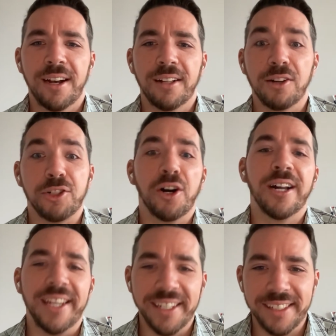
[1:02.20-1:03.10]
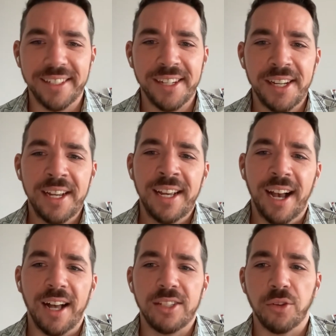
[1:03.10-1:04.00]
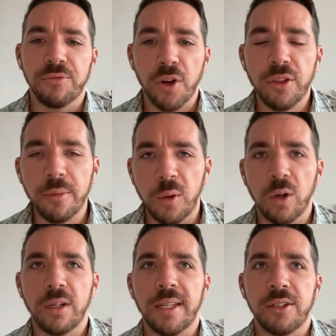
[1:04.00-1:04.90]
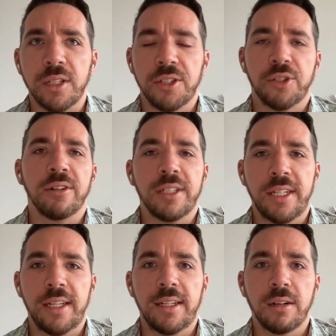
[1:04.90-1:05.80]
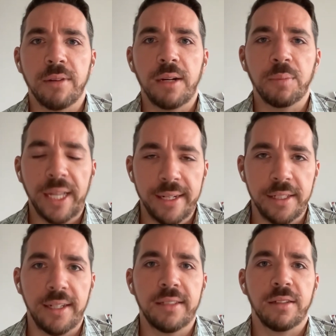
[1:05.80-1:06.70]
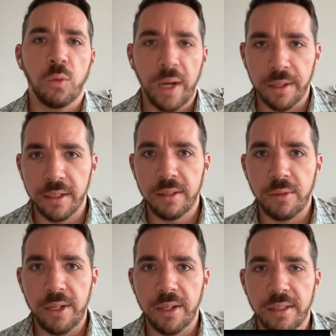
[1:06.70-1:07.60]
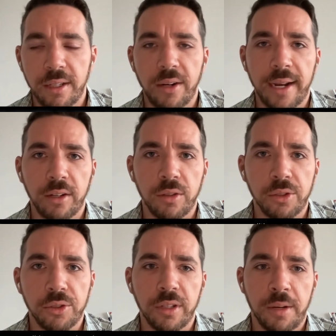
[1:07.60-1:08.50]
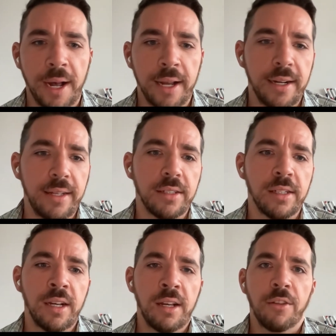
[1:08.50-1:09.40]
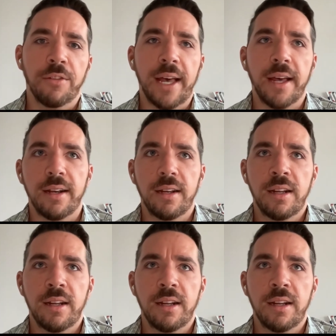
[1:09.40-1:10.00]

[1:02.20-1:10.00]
audience. So furthermore, there's uncertainty around plantings and weather when you consider agricultural commodities that,